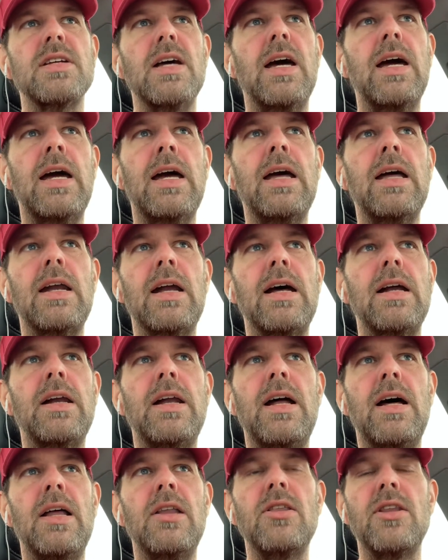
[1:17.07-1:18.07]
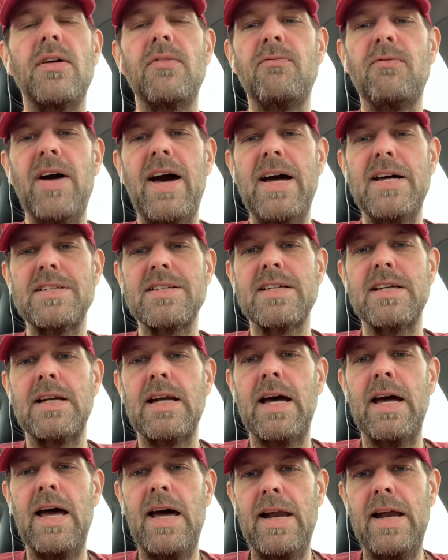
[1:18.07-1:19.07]
And I'd done the fasting.
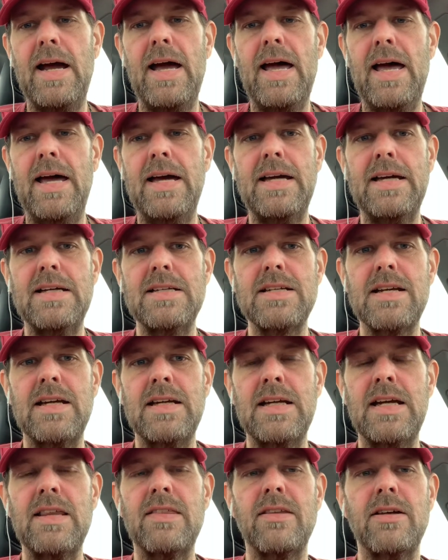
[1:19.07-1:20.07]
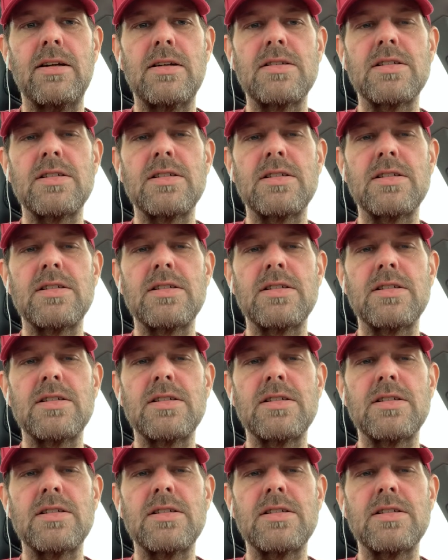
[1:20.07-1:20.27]
I hadn't ate anything,